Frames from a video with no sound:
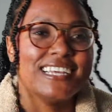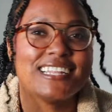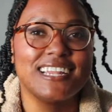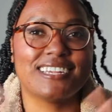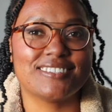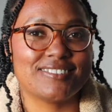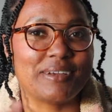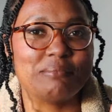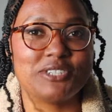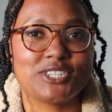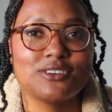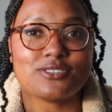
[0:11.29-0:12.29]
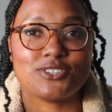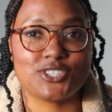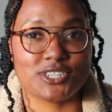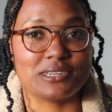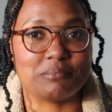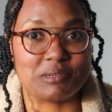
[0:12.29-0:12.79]
Like, some shows
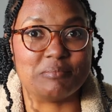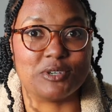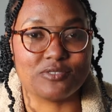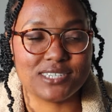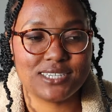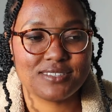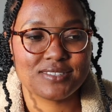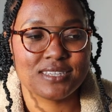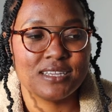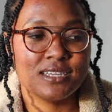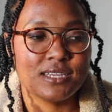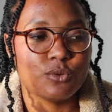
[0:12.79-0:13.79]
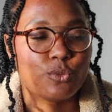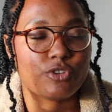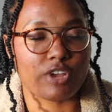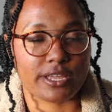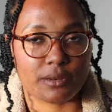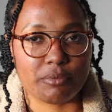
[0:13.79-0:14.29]
shouldn't be movies,
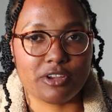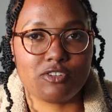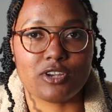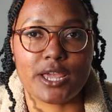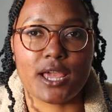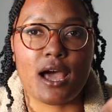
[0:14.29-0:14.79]
which I can appreciate.